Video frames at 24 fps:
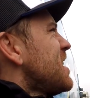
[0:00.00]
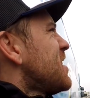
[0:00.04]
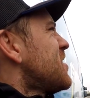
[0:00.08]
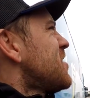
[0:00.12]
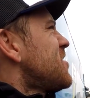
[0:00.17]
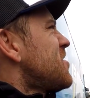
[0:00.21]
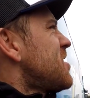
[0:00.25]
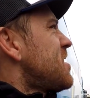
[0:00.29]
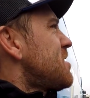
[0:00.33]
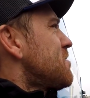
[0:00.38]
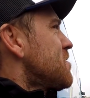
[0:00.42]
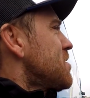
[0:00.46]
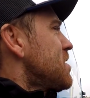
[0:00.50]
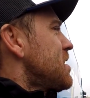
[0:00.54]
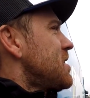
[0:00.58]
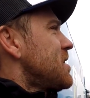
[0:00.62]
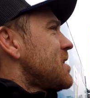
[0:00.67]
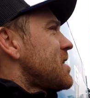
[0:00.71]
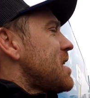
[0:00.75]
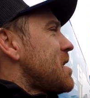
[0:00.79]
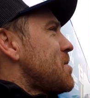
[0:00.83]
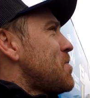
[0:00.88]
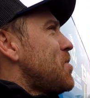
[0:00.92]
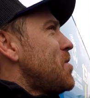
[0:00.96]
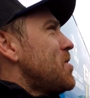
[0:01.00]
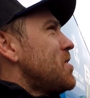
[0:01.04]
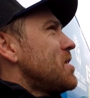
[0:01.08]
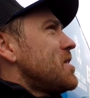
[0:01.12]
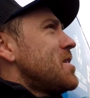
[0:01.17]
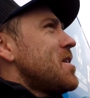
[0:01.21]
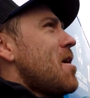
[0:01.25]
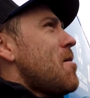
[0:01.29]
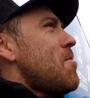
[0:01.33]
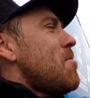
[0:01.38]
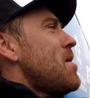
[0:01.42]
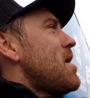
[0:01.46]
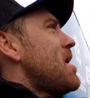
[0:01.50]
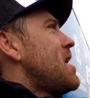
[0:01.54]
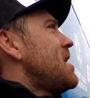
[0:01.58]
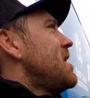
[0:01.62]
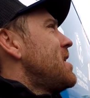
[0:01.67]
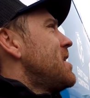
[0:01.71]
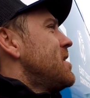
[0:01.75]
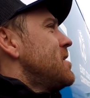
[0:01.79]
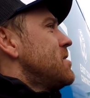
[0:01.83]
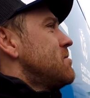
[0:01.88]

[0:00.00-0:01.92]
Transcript: Thought I'd have a little kip on the top bed.